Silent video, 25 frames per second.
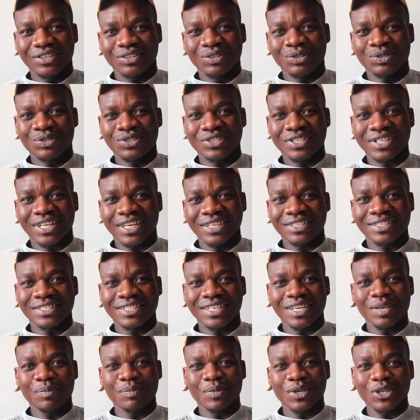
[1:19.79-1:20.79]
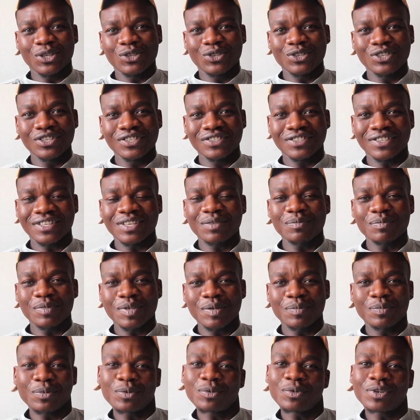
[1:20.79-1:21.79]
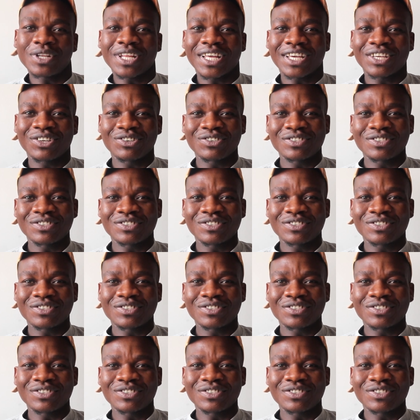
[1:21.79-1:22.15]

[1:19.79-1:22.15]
who just liked to take pictures, and then people were like,